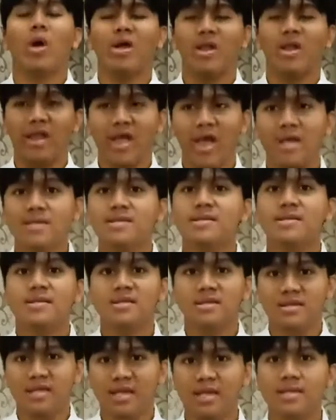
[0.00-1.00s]
whereas
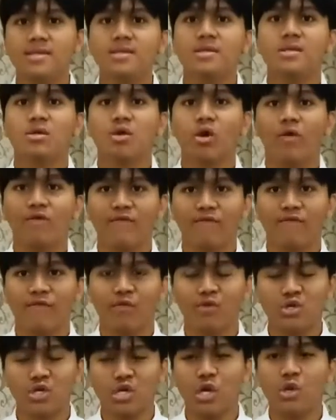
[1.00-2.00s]
this
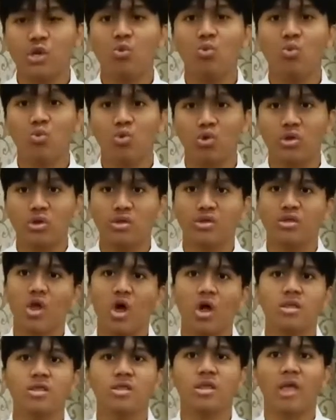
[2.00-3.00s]
confusion would
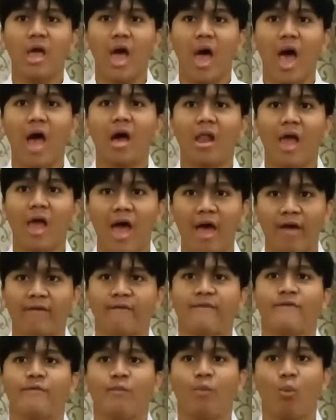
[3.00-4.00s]
not
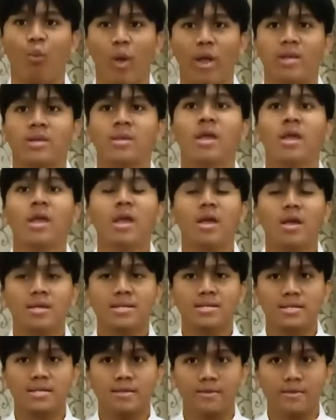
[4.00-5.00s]
arise when
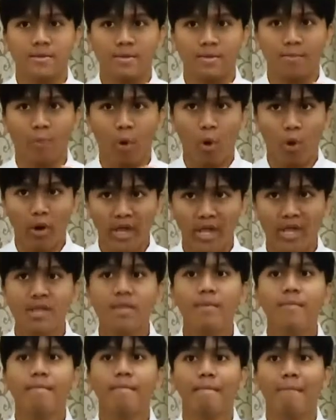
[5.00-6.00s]

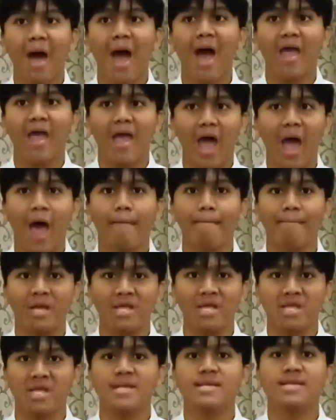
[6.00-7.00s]
spoken by a
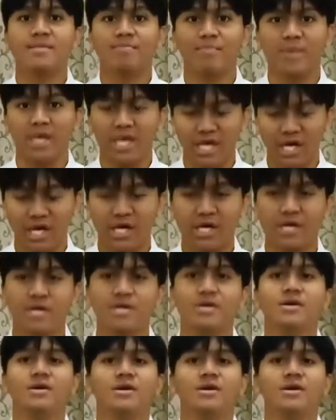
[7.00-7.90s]
British speaker.